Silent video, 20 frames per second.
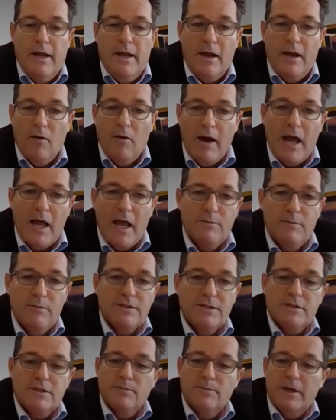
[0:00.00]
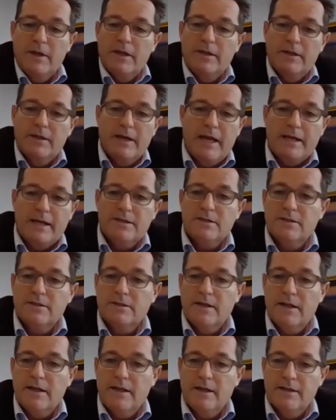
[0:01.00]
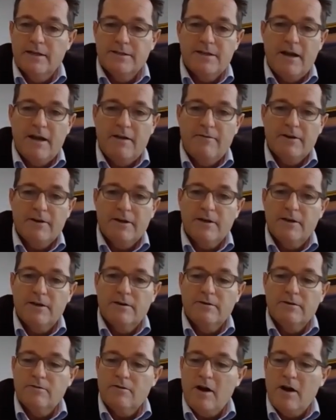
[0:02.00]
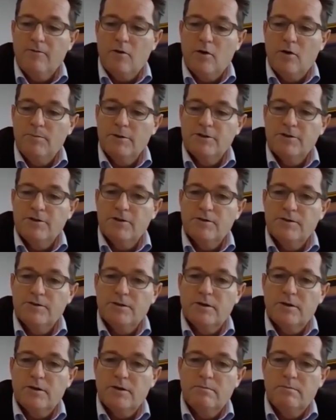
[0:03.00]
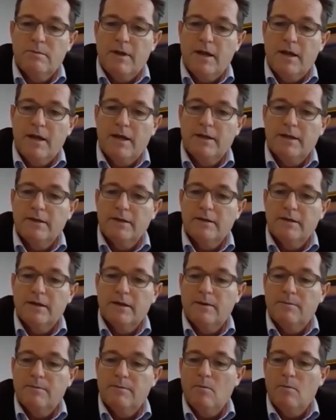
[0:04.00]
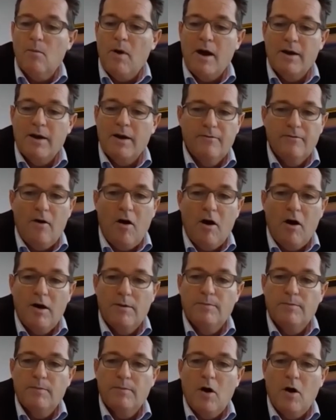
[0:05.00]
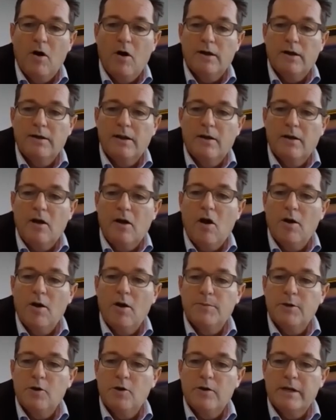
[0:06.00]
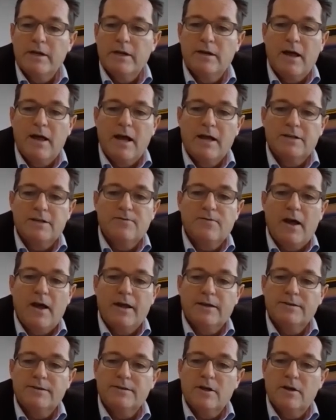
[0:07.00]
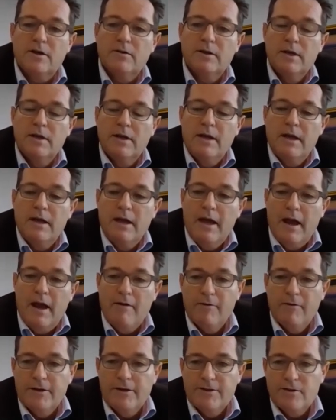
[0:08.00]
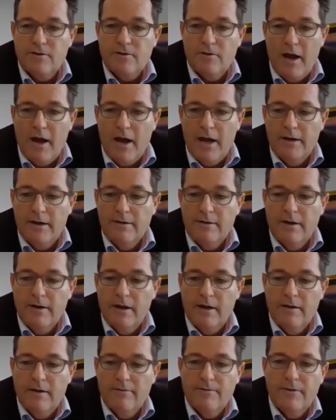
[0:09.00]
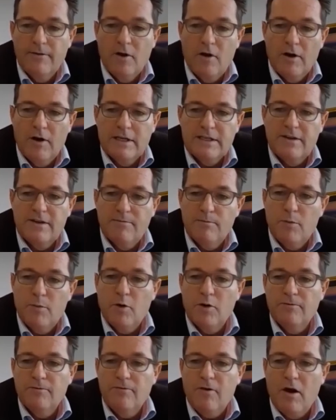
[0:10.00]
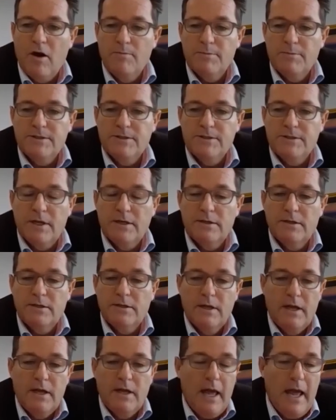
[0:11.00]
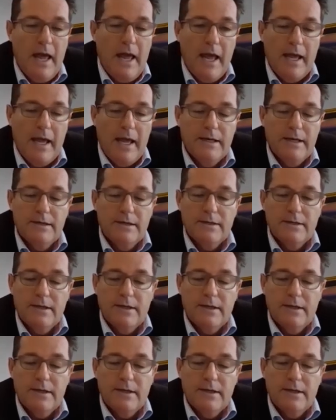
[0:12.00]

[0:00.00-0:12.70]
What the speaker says: our aim is to be the next East African graphite producer, and one of high purity large flake. So average grade 97.5%, and